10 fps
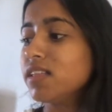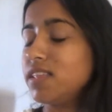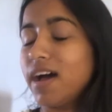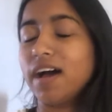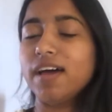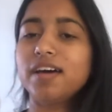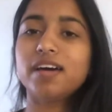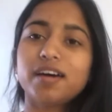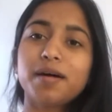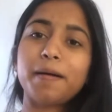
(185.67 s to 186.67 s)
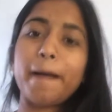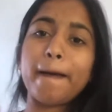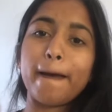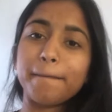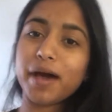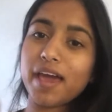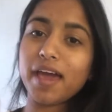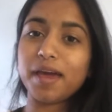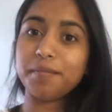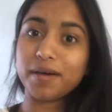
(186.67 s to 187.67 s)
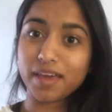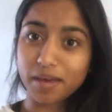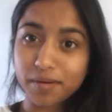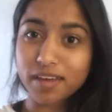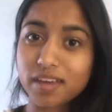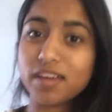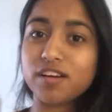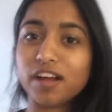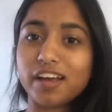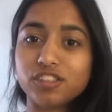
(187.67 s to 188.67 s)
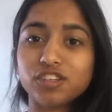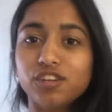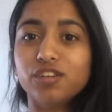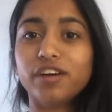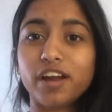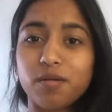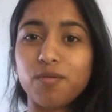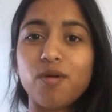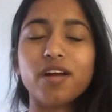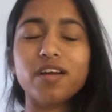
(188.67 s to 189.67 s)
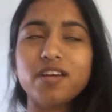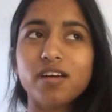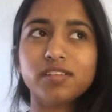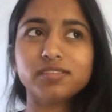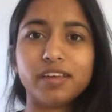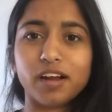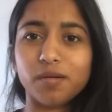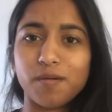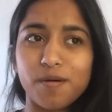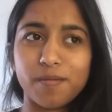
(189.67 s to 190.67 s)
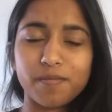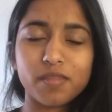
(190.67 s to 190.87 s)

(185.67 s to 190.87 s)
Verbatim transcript: that M I A, Miami International Airport, terrible.